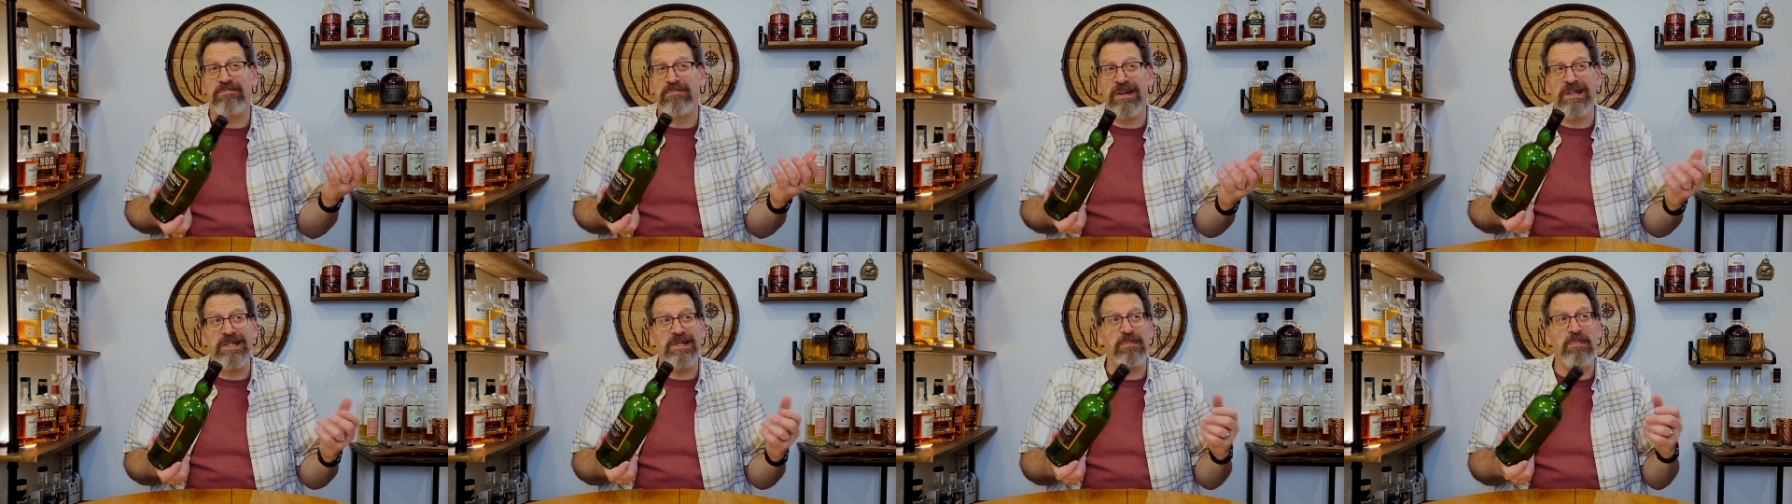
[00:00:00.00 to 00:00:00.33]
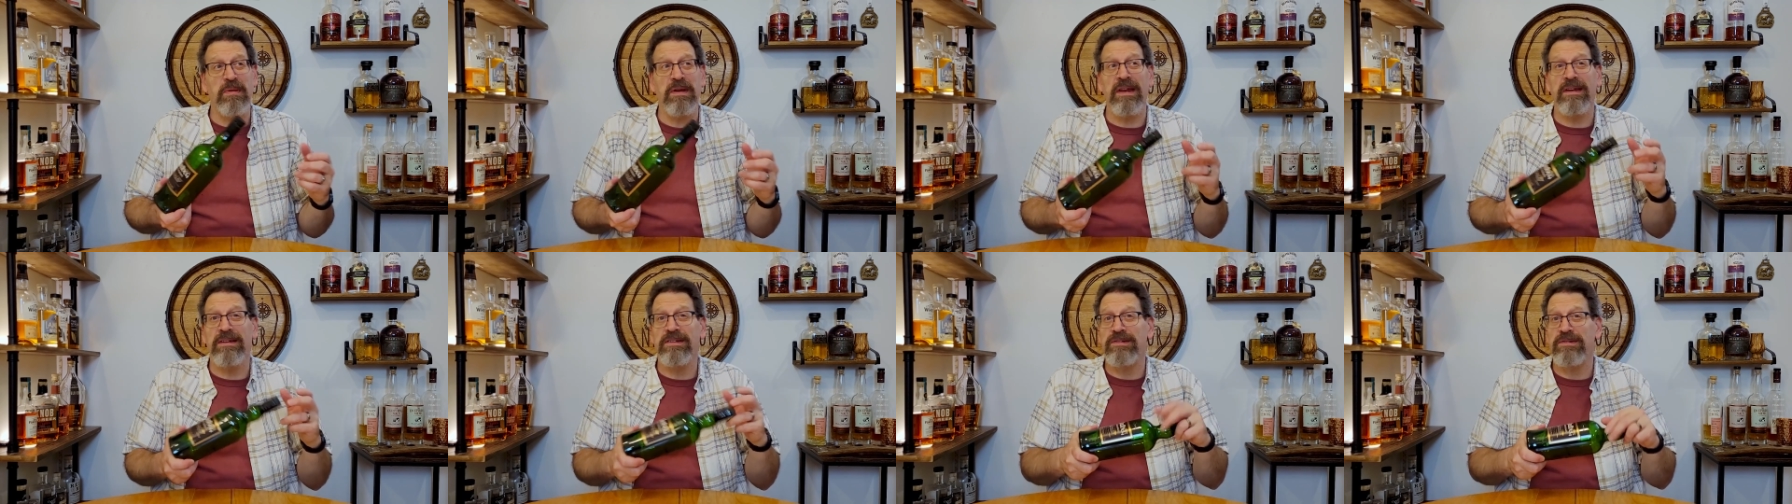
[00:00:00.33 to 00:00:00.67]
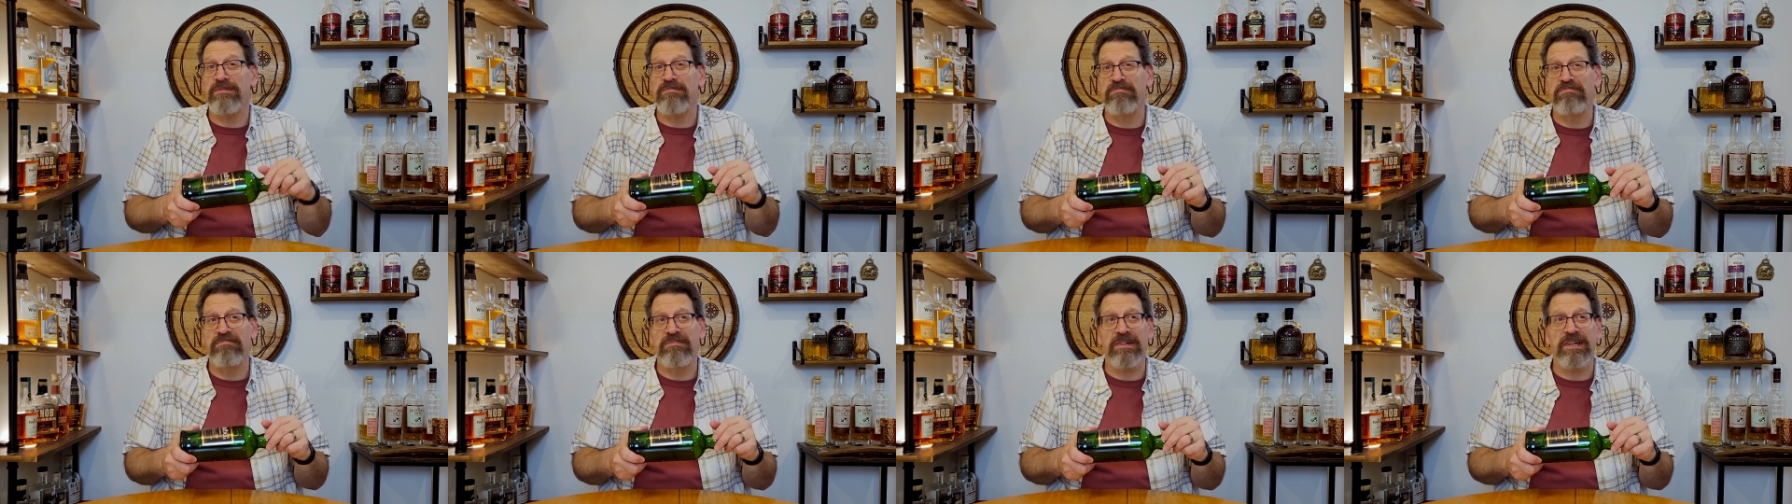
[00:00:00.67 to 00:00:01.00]
it's
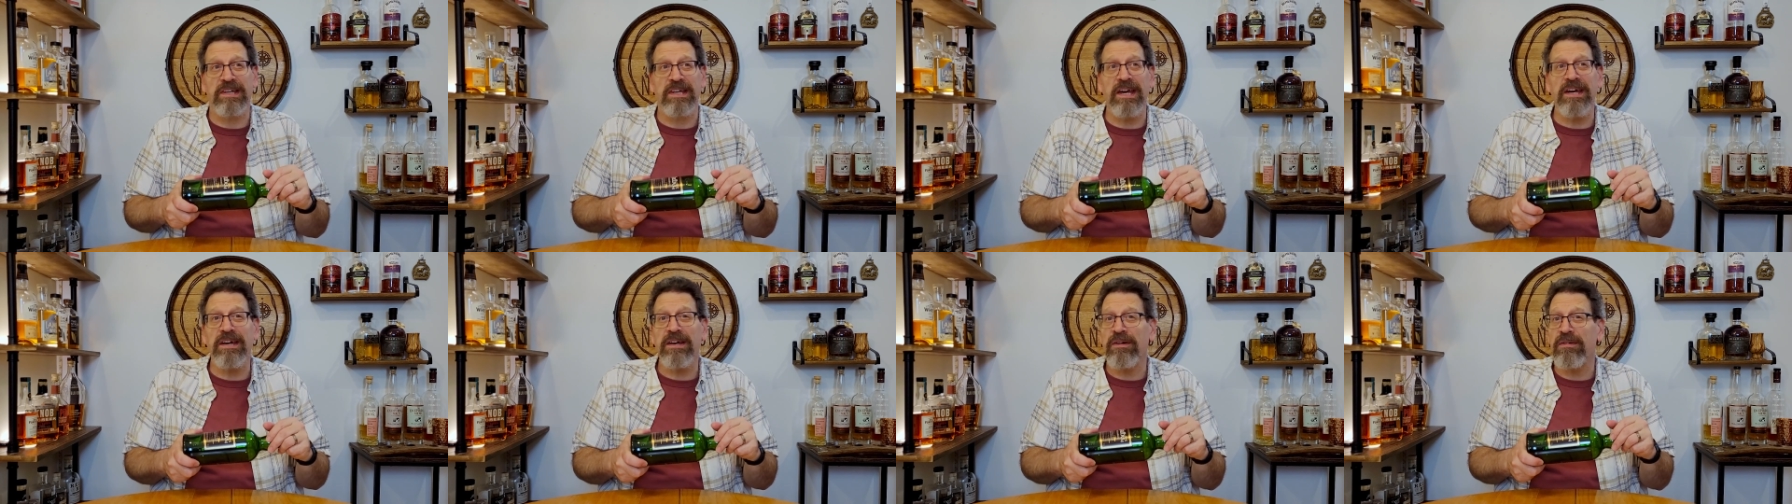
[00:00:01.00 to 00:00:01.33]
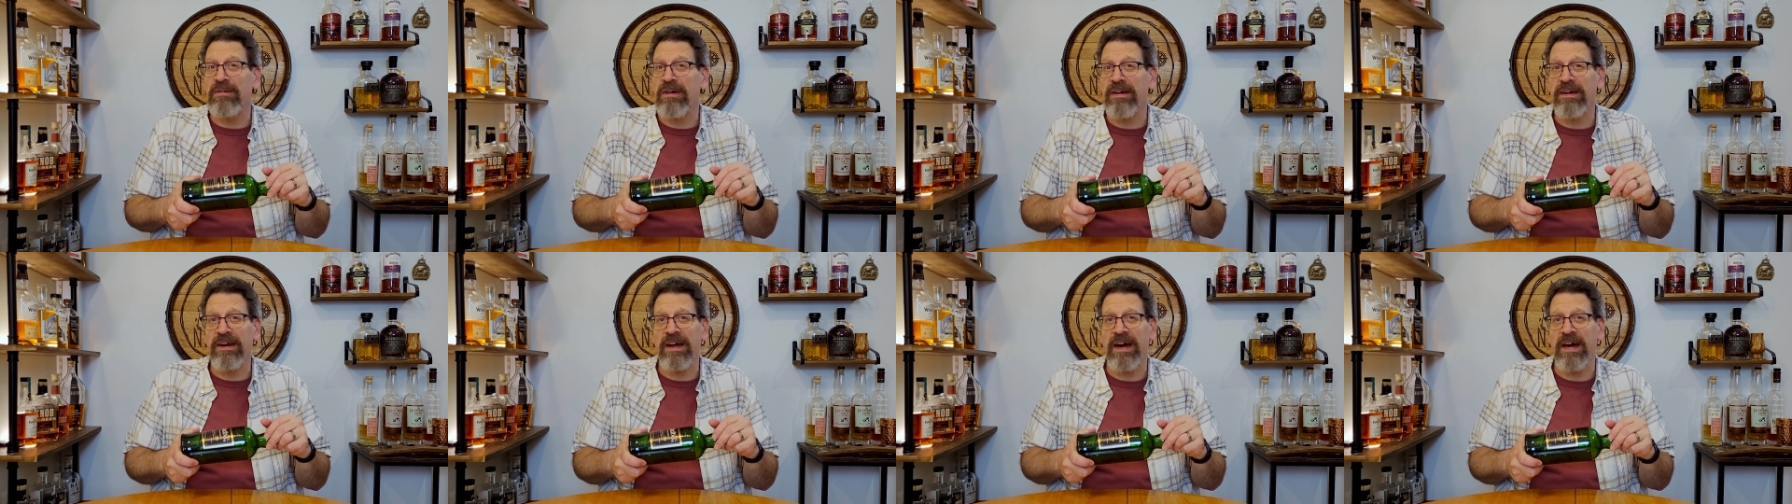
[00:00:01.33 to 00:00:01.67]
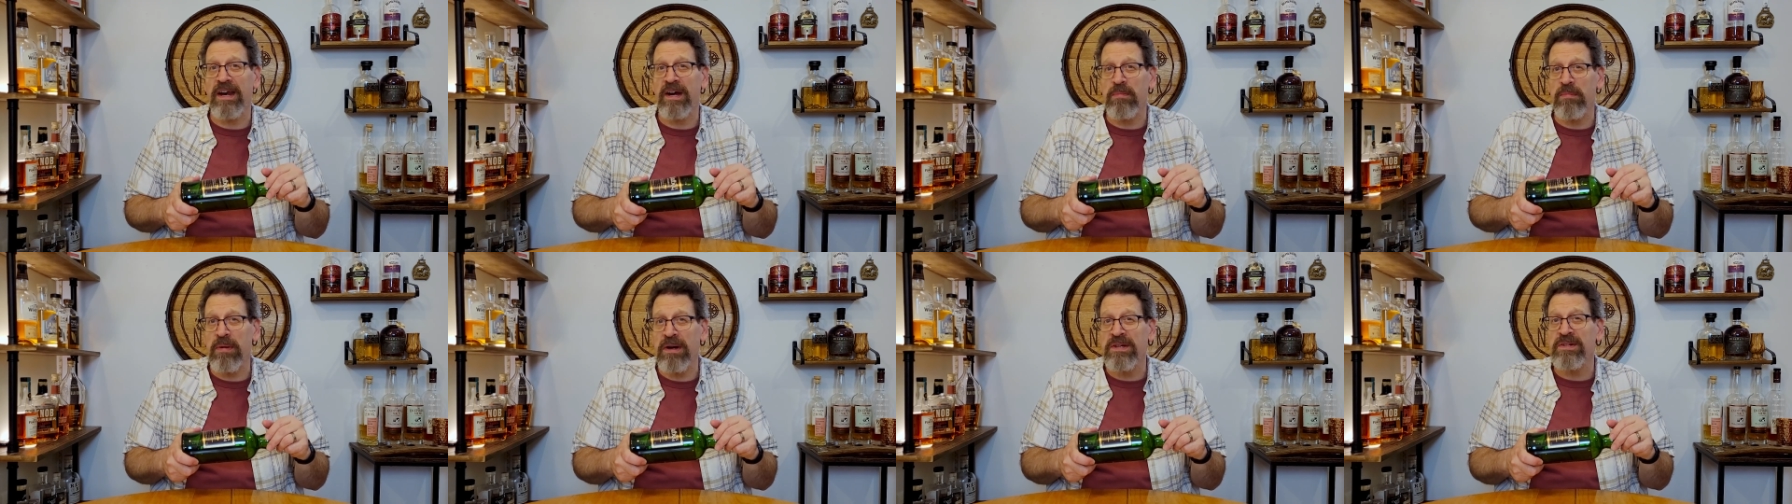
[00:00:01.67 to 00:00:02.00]
been kicking around
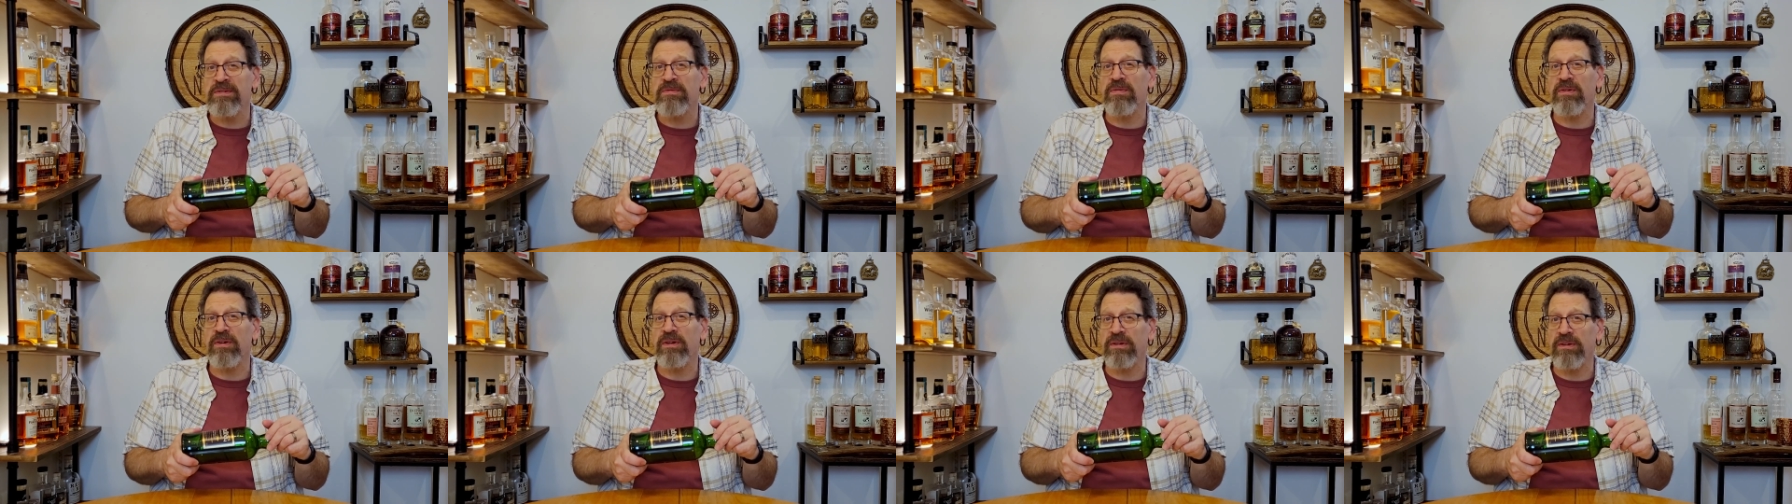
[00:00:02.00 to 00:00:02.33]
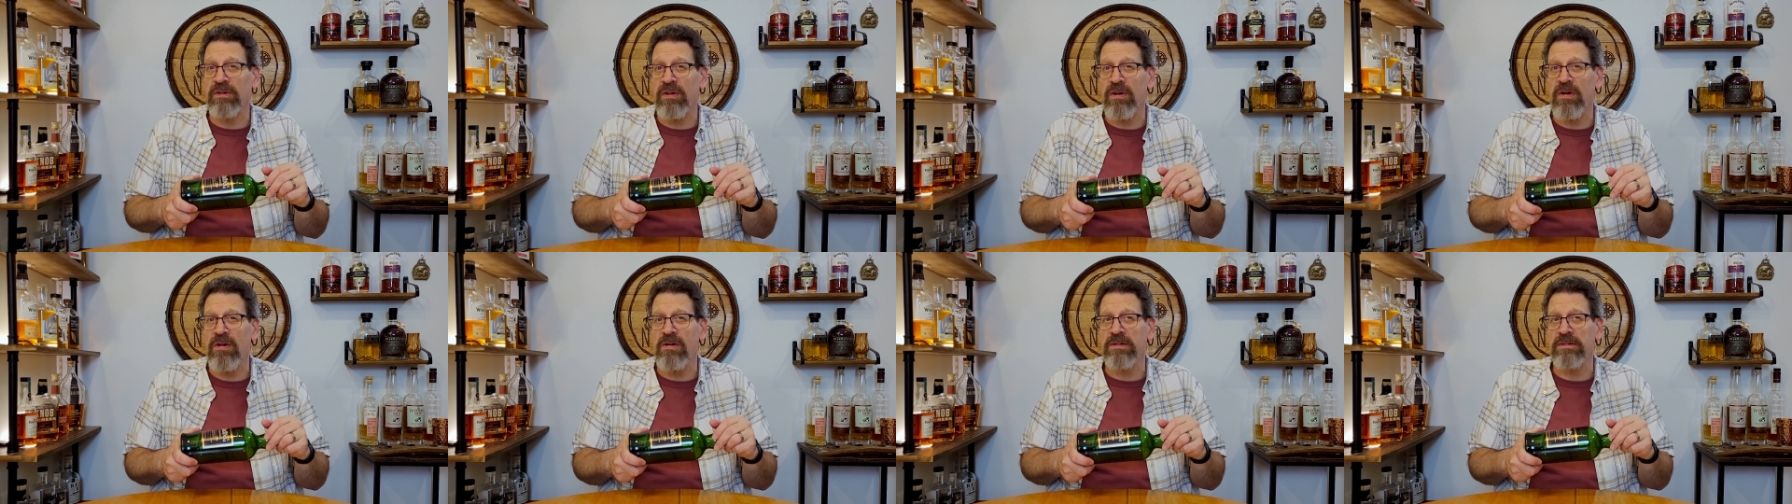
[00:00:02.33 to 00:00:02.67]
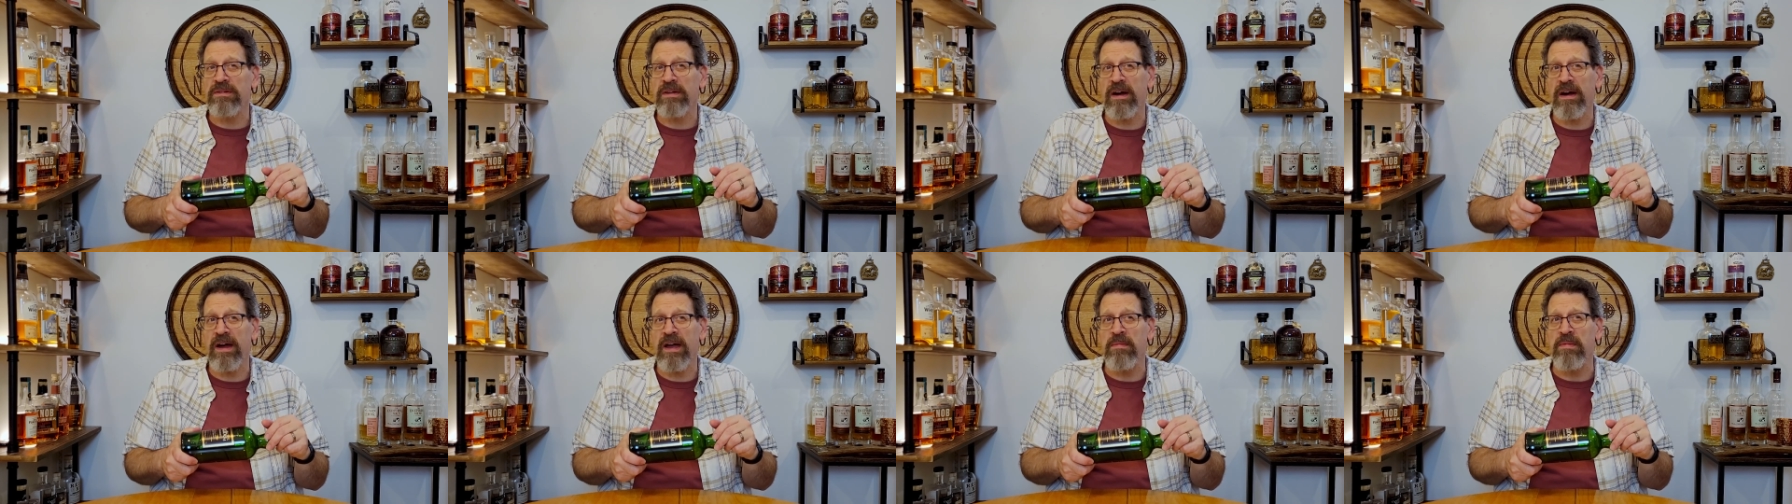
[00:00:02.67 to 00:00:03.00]
100 bucks for a long
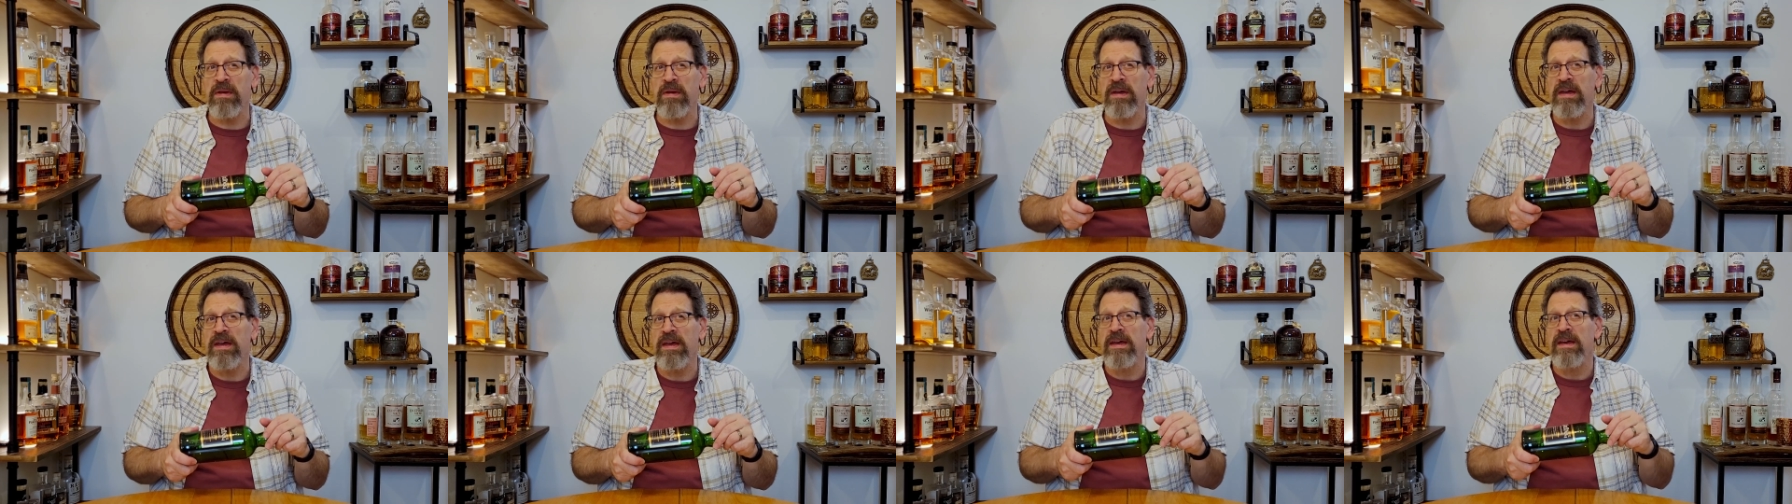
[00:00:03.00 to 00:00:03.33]
time.